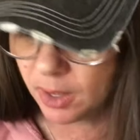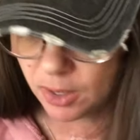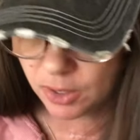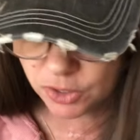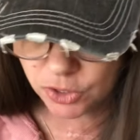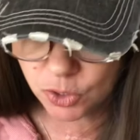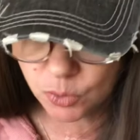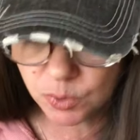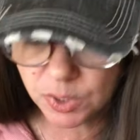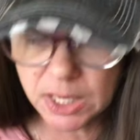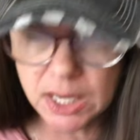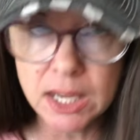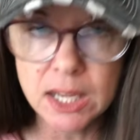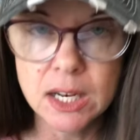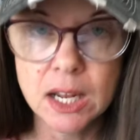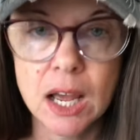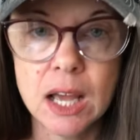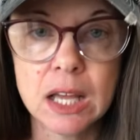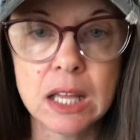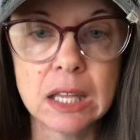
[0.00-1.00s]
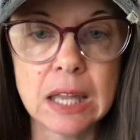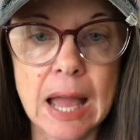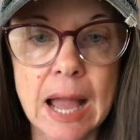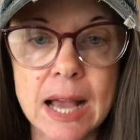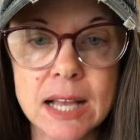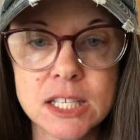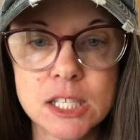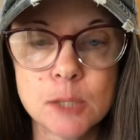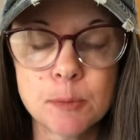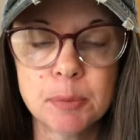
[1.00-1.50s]
You need a
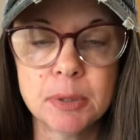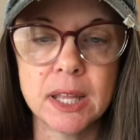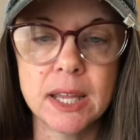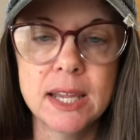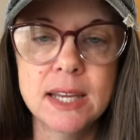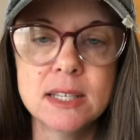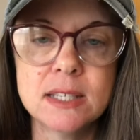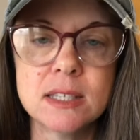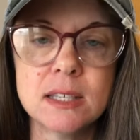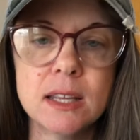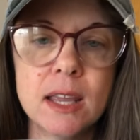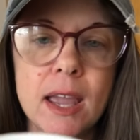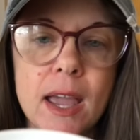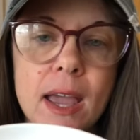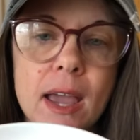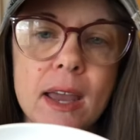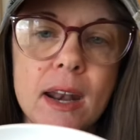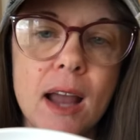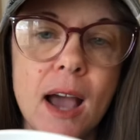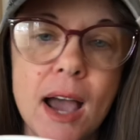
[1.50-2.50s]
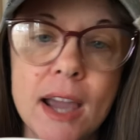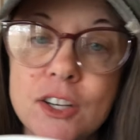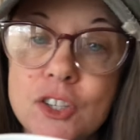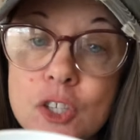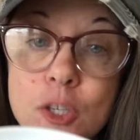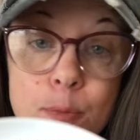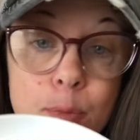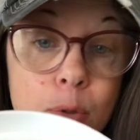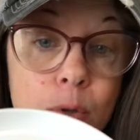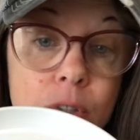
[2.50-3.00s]
glass plate, and I
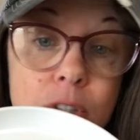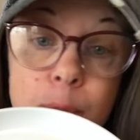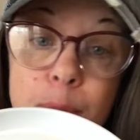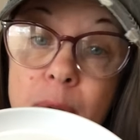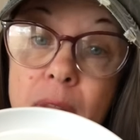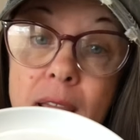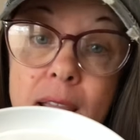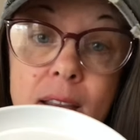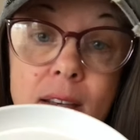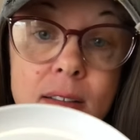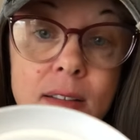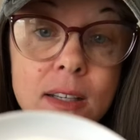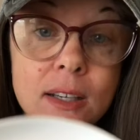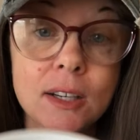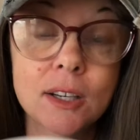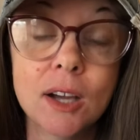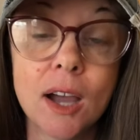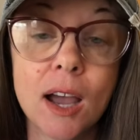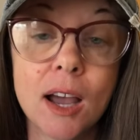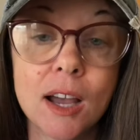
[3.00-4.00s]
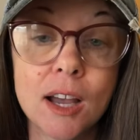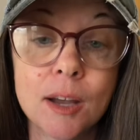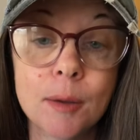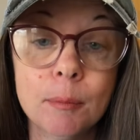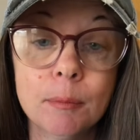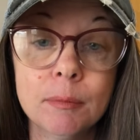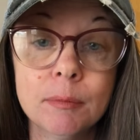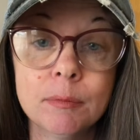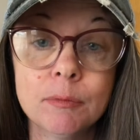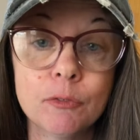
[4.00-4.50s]
just pulled a plate
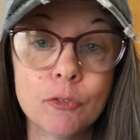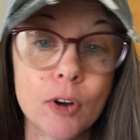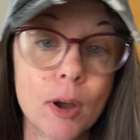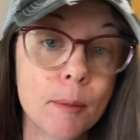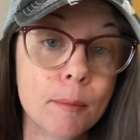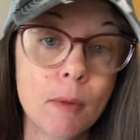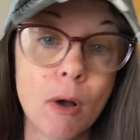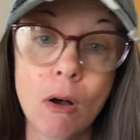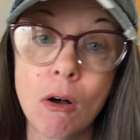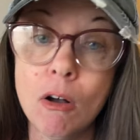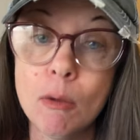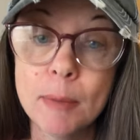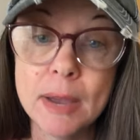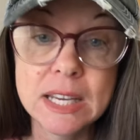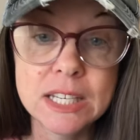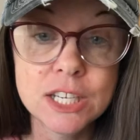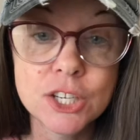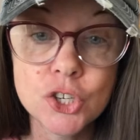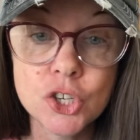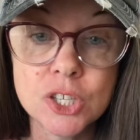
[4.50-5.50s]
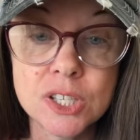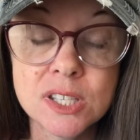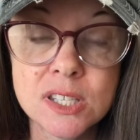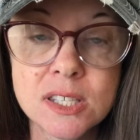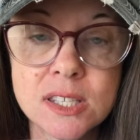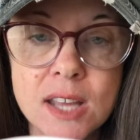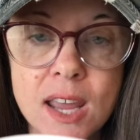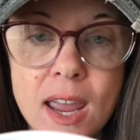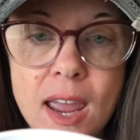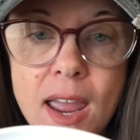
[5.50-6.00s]
from all my
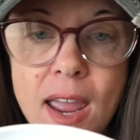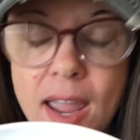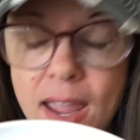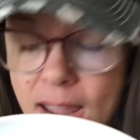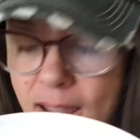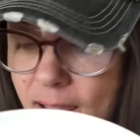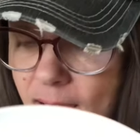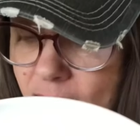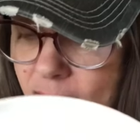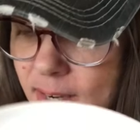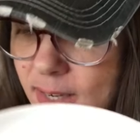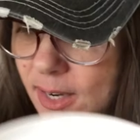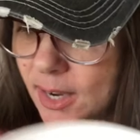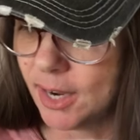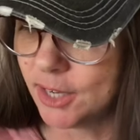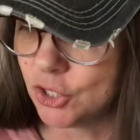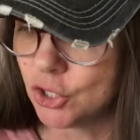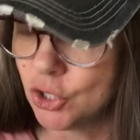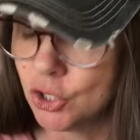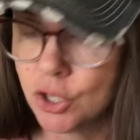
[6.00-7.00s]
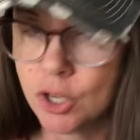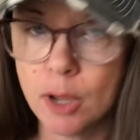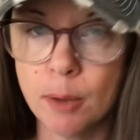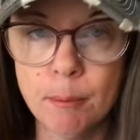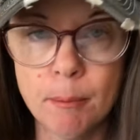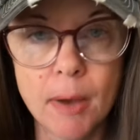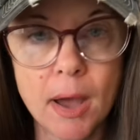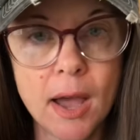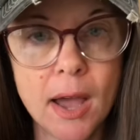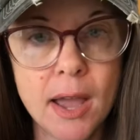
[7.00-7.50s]
dishes, and I took
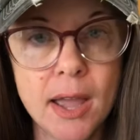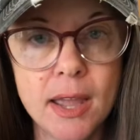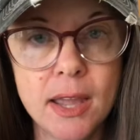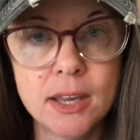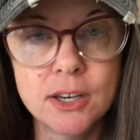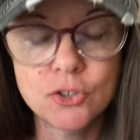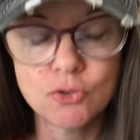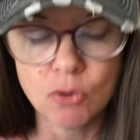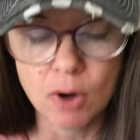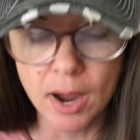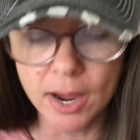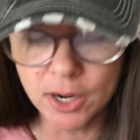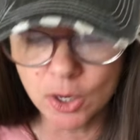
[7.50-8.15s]
my dry